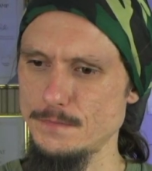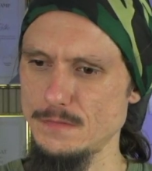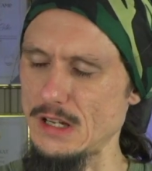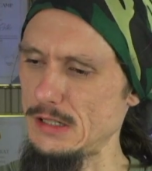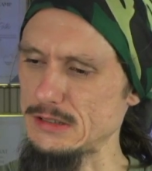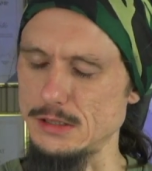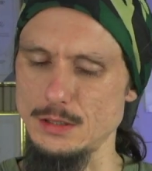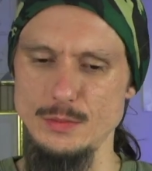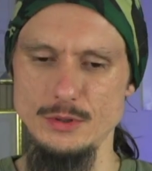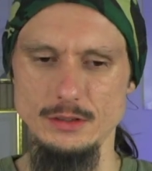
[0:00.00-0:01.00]
yeah, it's got to
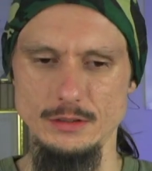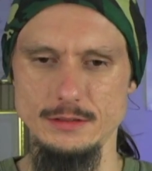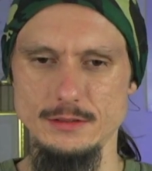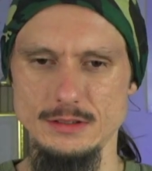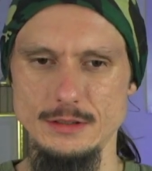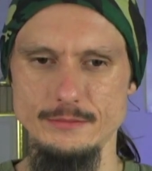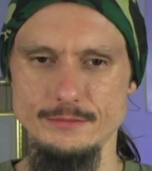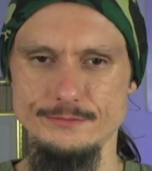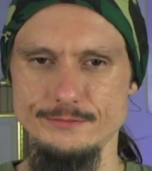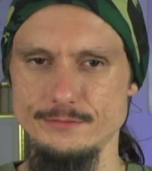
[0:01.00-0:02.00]
be built, because I'm
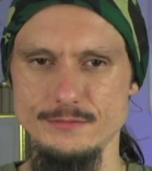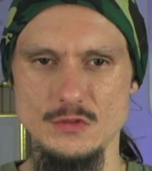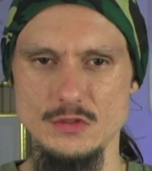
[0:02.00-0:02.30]
just